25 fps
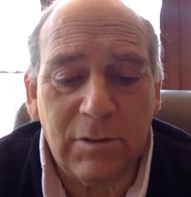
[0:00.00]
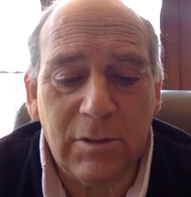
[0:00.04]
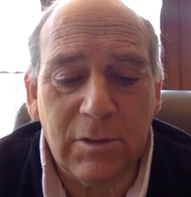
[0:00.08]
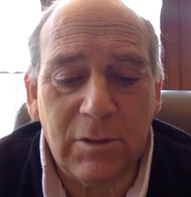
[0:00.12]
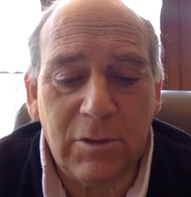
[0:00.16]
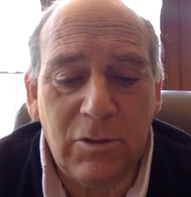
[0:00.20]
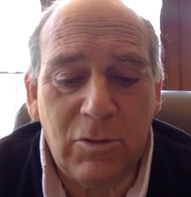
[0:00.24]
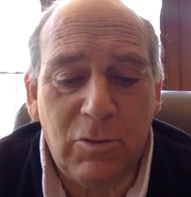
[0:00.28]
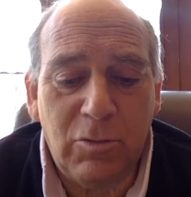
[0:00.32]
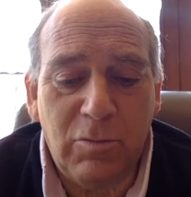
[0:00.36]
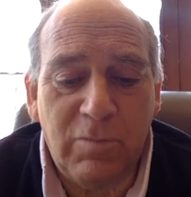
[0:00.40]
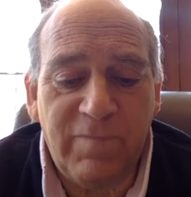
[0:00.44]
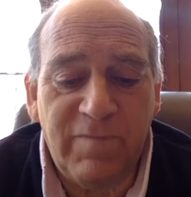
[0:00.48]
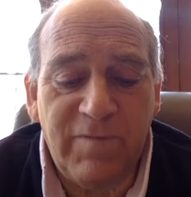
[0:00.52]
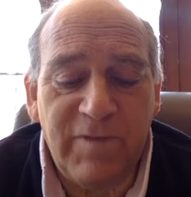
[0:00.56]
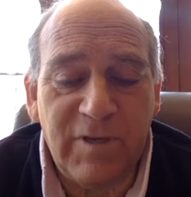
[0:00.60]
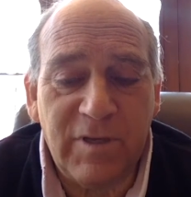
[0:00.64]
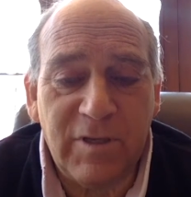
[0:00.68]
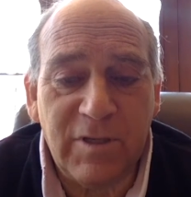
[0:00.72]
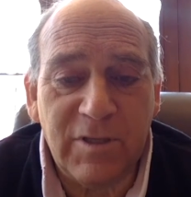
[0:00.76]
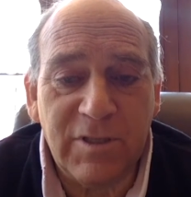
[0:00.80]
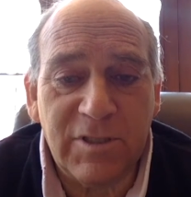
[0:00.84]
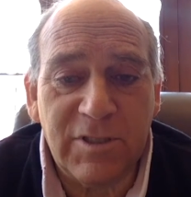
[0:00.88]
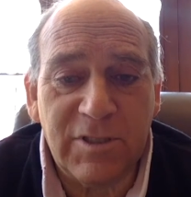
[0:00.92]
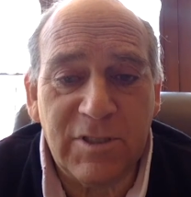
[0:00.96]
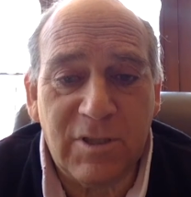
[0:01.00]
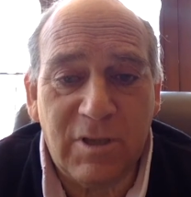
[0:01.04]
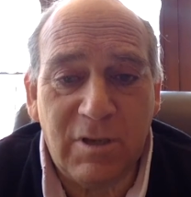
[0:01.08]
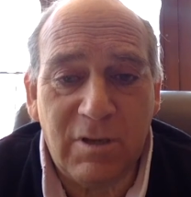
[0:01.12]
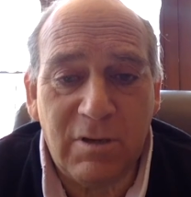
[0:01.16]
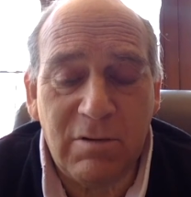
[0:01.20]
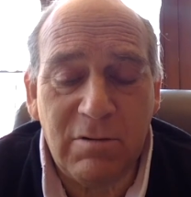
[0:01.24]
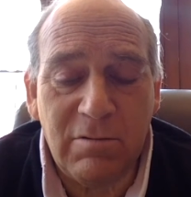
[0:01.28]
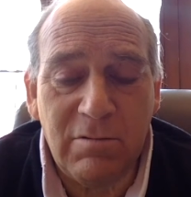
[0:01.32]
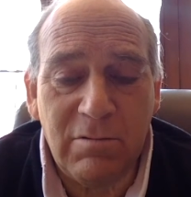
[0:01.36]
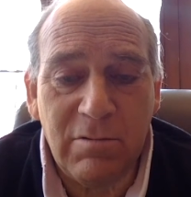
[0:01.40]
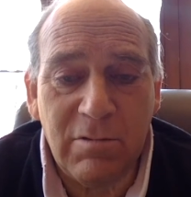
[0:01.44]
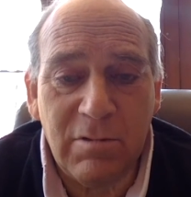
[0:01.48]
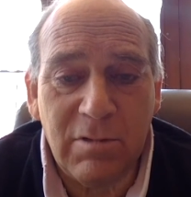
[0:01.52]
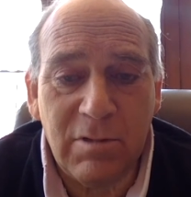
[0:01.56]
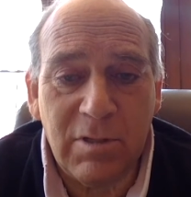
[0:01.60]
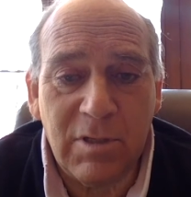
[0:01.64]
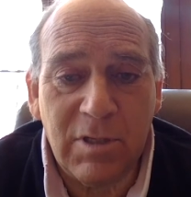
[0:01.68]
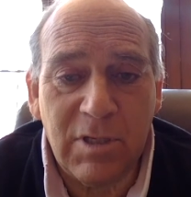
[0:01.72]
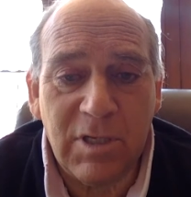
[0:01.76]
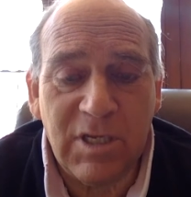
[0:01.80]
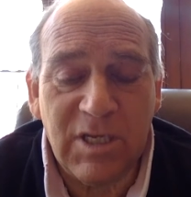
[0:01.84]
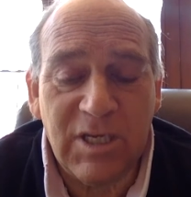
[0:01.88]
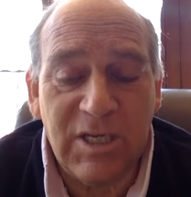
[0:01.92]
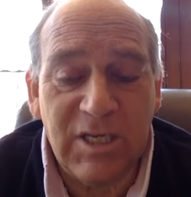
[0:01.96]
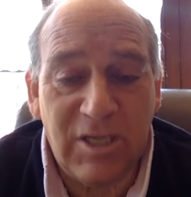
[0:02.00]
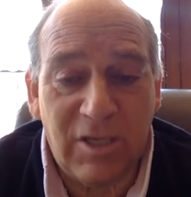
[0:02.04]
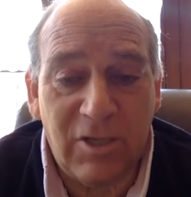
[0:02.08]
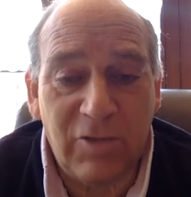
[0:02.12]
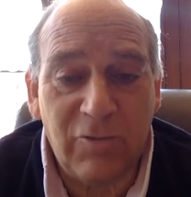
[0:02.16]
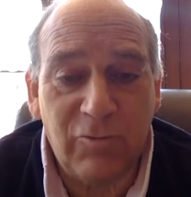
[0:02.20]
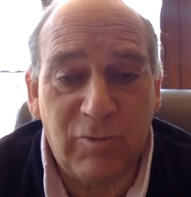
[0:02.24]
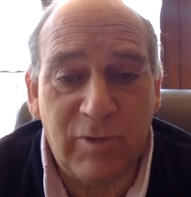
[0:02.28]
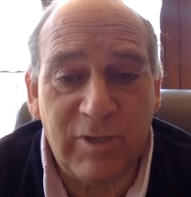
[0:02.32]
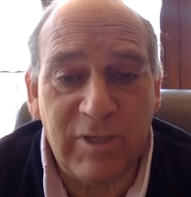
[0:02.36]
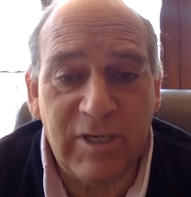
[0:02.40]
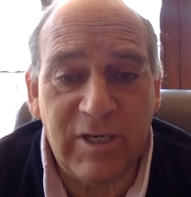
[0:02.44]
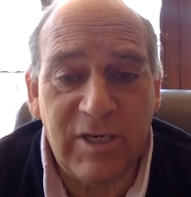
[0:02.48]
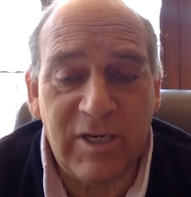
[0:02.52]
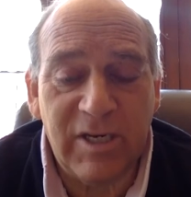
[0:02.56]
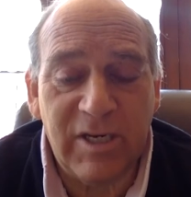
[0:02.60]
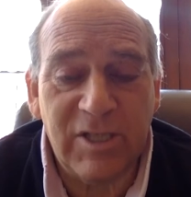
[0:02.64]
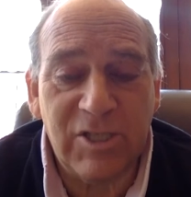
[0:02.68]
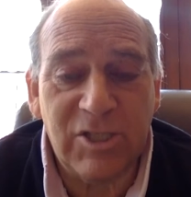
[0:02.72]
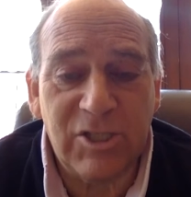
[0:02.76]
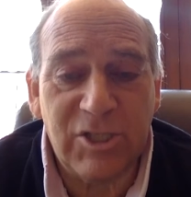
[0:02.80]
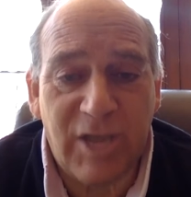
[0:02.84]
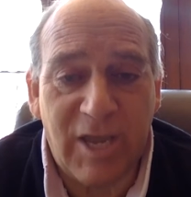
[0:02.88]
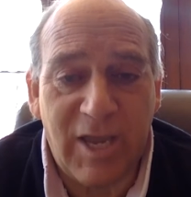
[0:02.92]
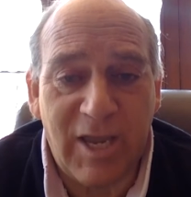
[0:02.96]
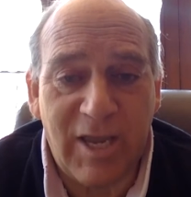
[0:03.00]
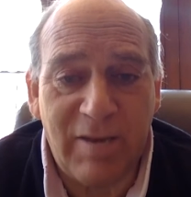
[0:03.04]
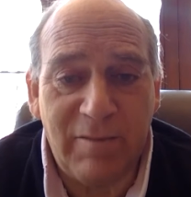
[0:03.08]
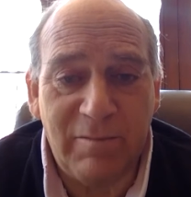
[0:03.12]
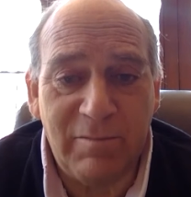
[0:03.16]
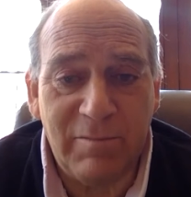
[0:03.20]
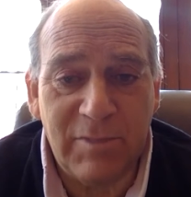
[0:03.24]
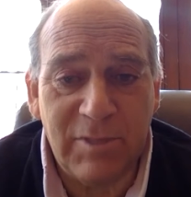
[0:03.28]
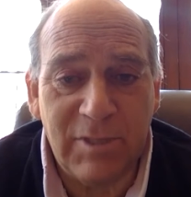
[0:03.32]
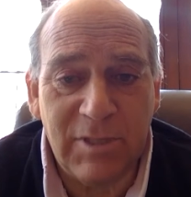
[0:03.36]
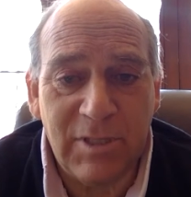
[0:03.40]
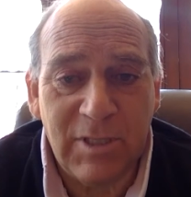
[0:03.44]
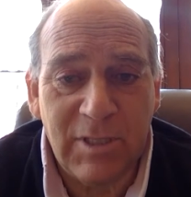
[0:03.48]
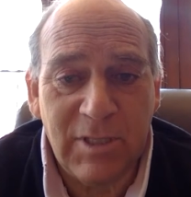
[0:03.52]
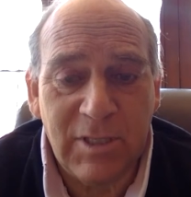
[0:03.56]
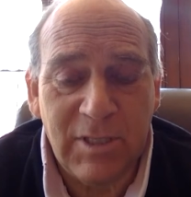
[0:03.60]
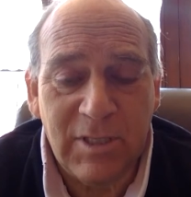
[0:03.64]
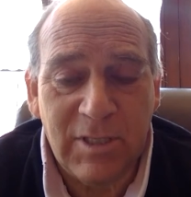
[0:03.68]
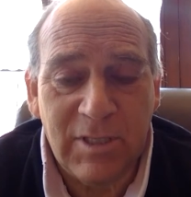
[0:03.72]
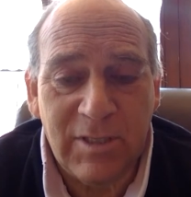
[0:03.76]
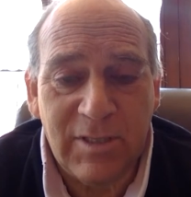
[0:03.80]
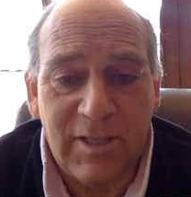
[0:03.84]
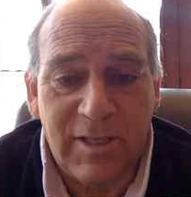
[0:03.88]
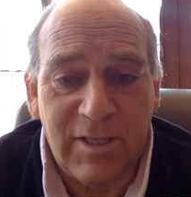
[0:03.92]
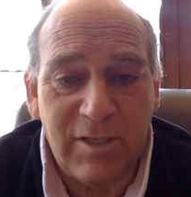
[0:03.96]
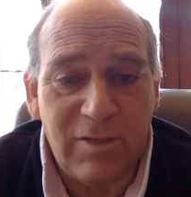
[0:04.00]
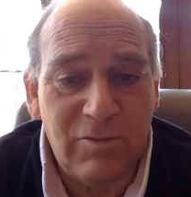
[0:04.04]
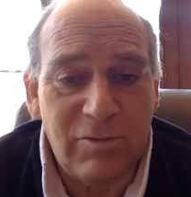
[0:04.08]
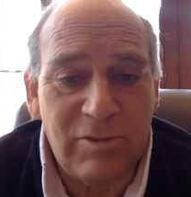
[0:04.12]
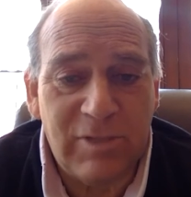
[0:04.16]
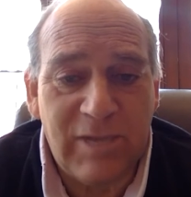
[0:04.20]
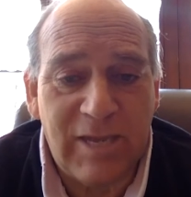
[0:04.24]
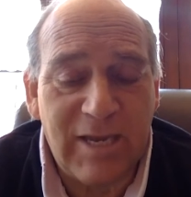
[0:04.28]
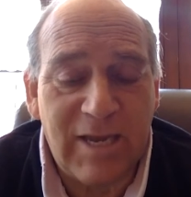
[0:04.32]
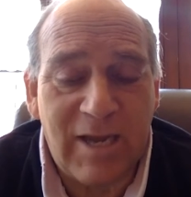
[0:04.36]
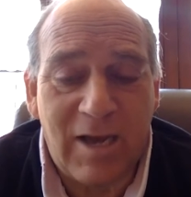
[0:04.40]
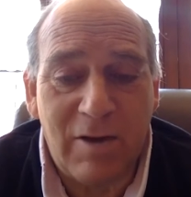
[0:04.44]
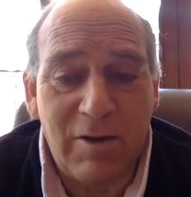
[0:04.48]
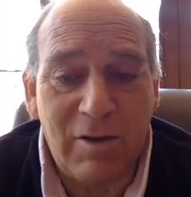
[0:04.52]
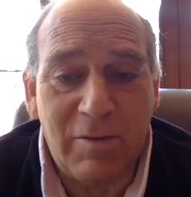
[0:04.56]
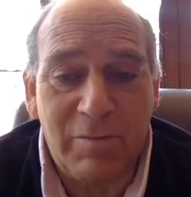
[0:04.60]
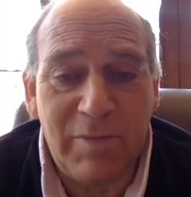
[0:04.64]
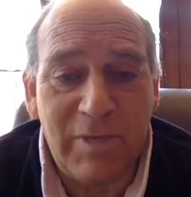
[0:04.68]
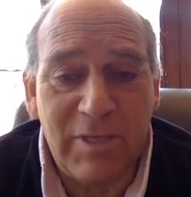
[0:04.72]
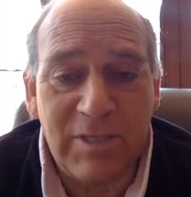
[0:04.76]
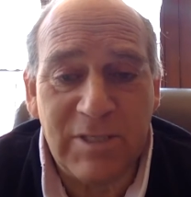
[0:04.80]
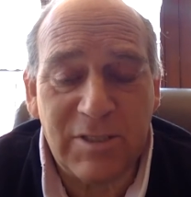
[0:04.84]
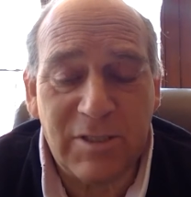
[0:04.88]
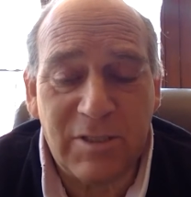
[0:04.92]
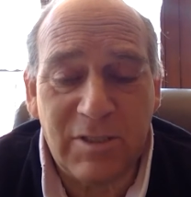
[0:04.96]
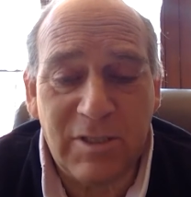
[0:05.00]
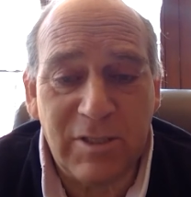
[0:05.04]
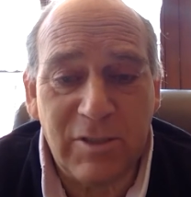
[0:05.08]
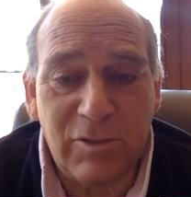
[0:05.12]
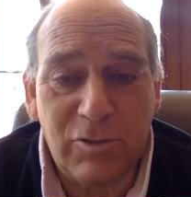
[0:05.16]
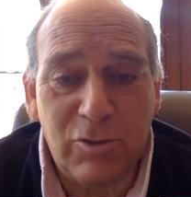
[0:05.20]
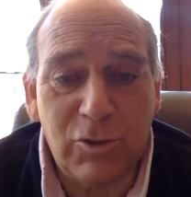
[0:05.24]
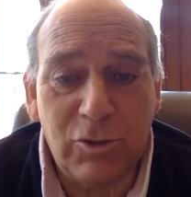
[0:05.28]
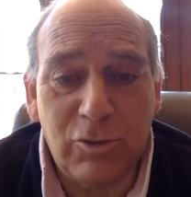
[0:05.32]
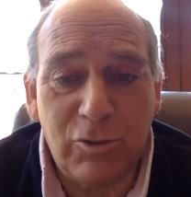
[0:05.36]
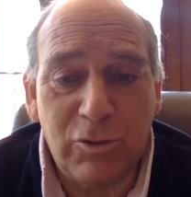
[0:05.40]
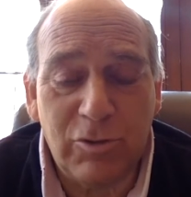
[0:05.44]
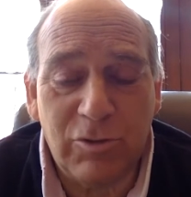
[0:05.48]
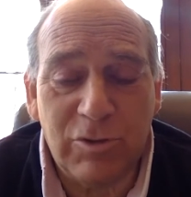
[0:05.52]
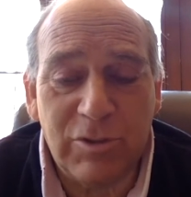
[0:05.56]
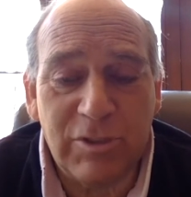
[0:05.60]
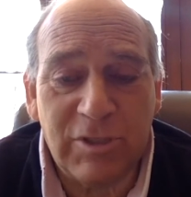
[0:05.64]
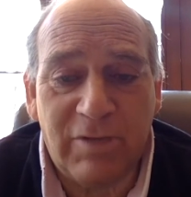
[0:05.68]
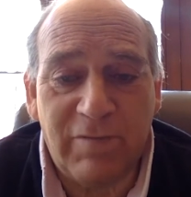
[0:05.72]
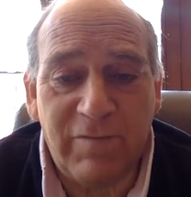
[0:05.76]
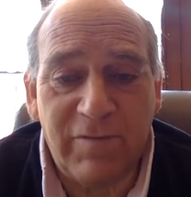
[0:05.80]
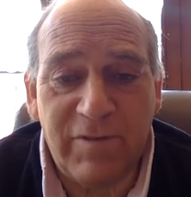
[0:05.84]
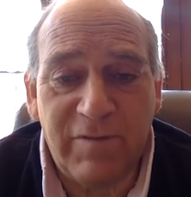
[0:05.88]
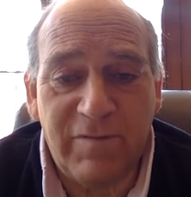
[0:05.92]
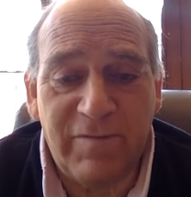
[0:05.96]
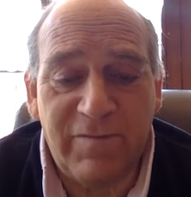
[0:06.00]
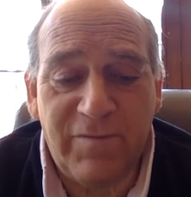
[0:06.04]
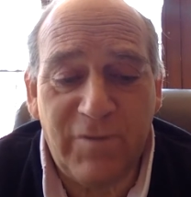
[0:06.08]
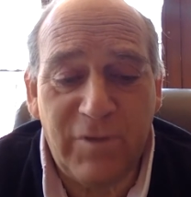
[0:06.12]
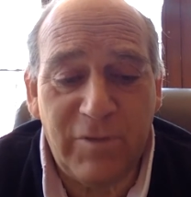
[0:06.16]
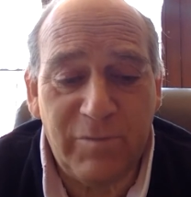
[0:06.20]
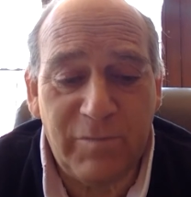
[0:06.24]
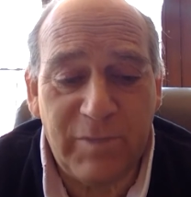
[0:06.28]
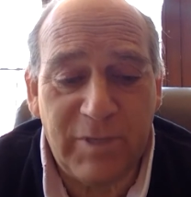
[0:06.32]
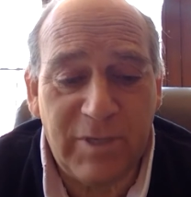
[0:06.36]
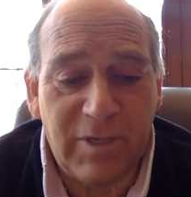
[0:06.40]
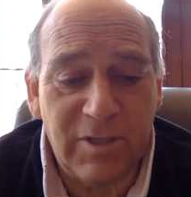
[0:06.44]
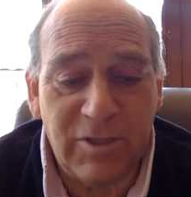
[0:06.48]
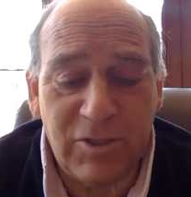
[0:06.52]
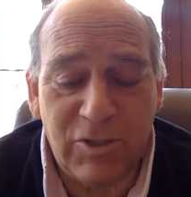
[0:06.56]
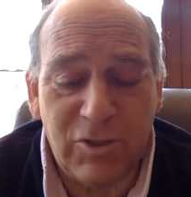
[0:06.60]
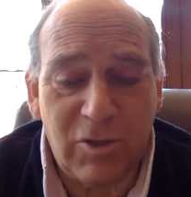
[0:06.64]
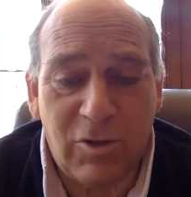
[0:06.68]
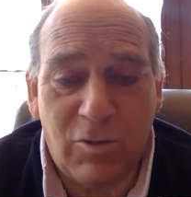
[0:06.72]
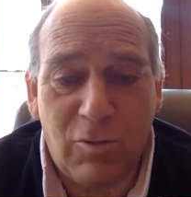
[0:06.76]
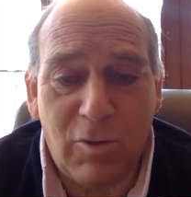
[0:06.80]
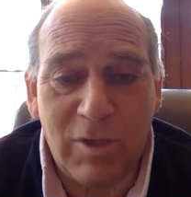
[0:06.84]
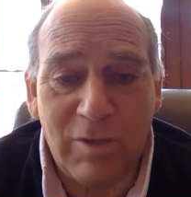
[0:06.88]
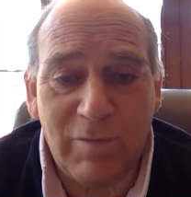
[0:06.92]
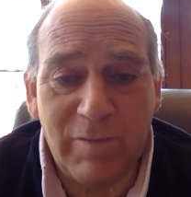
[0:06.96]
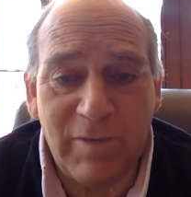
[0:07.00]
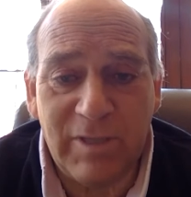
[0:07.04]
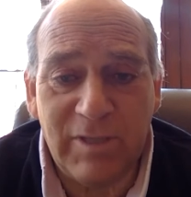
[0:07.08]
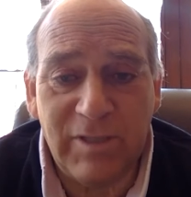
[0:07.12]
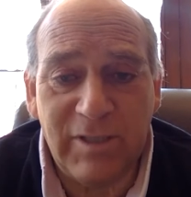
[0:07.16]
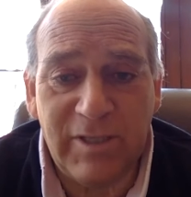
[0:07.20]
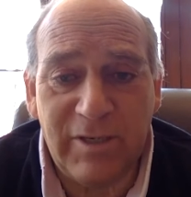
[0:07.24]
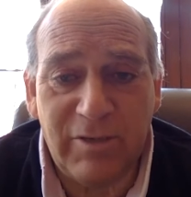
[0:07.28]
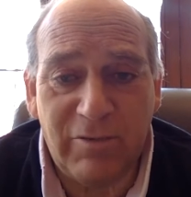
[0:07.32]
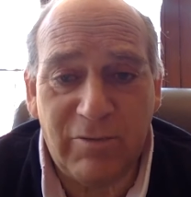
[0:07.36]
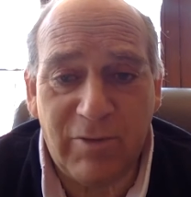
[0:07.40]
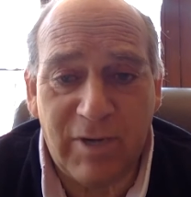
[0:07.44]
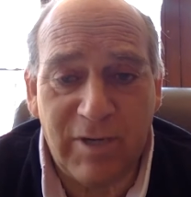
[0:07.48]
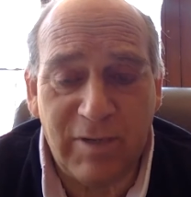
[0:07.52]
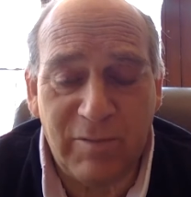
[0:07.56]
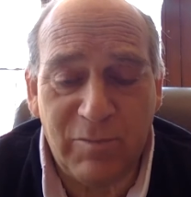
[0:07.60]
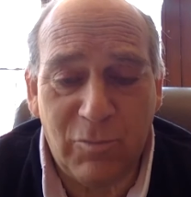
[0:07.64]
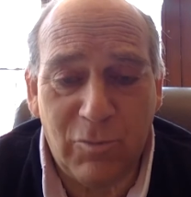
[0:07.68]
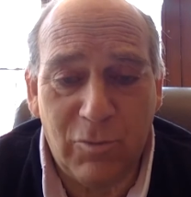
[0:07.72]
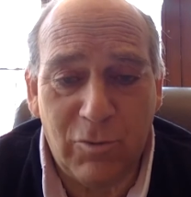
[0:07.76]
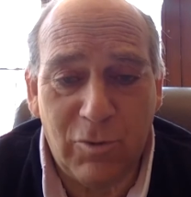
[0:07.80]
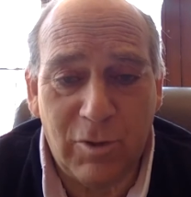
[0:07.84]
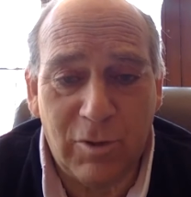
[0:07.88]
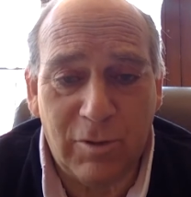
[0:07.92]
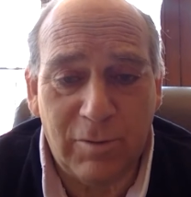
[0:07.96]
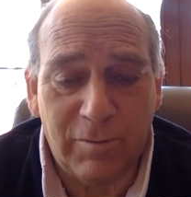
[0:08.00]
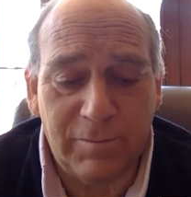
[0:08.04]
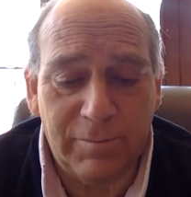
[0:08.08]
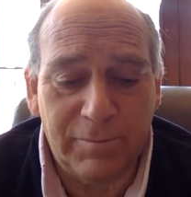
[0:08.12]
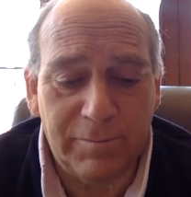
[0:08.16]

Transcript: you feel so guilt-ridden and ashamed that you take out a pistol and you shoot yourself in the foot because you don't want to be a leader anymore.